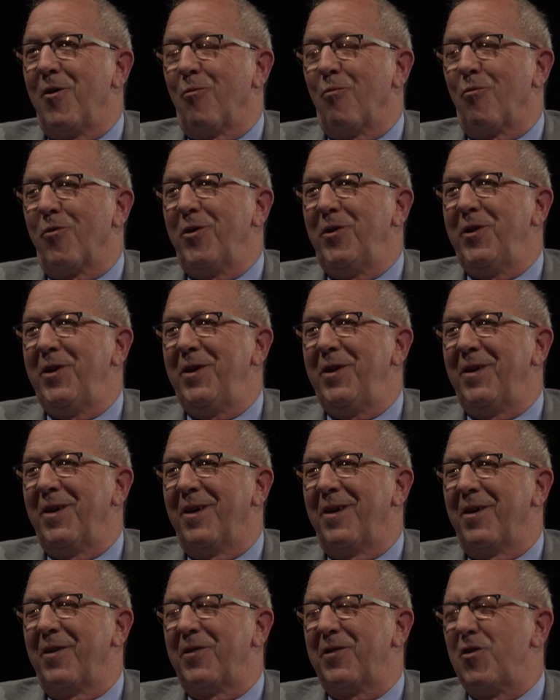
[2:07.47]
really
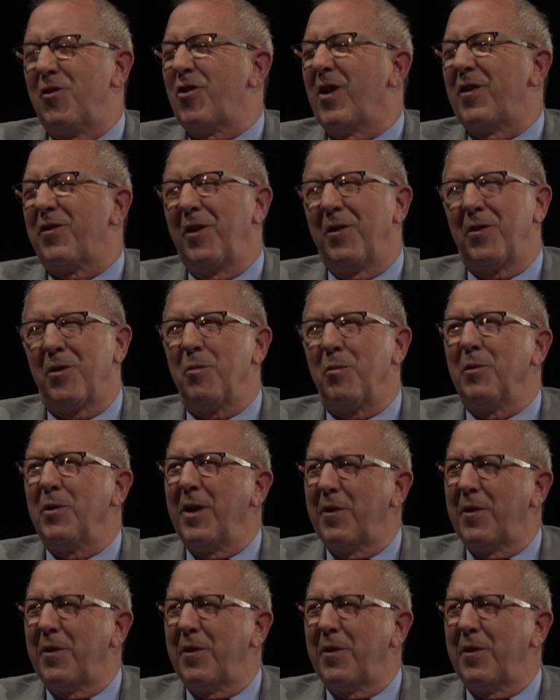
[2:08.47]
suggesting to them,